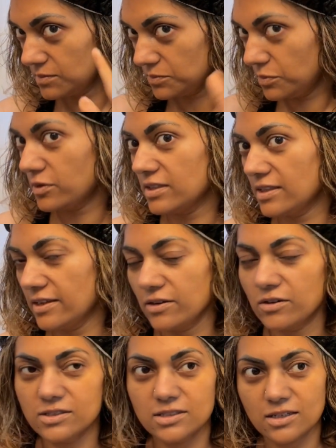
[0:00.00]
put it
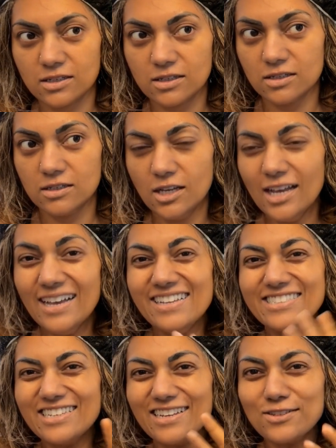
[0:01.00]
there as like a
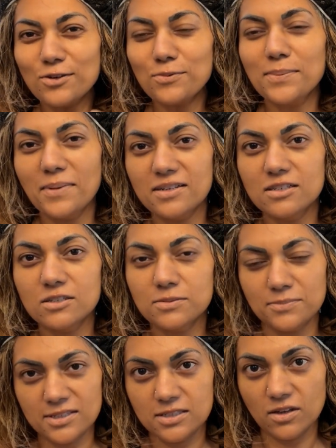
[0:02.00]
gentle reminder to
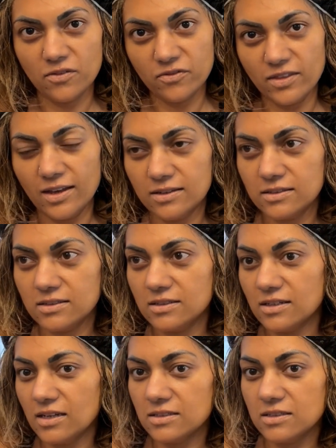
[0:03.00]
myself that
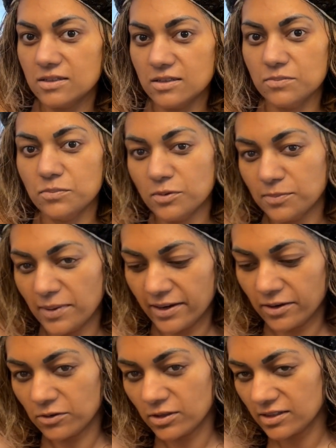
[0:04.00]
not to put my
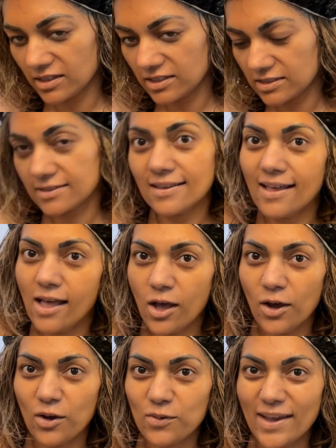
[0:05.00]
hair on things.
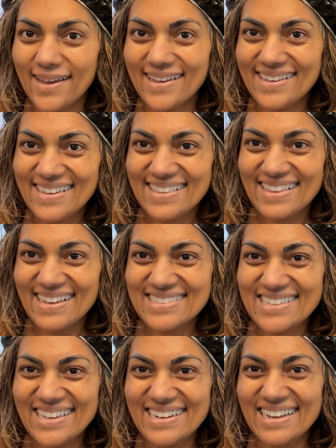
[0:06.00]
Okay, that's
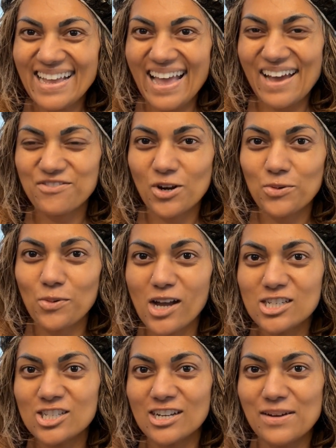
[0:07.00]
it. After I
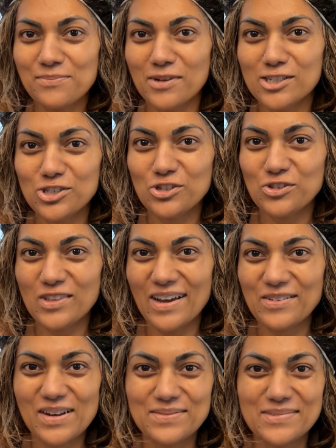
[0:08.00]
wash, I'm going to show you the
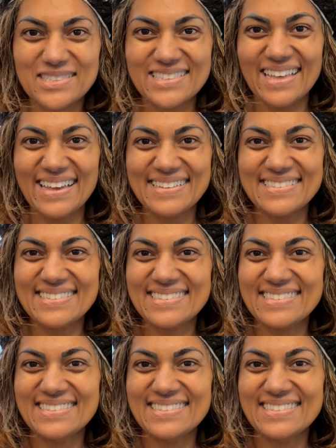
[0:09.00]
outcomes. Thanks.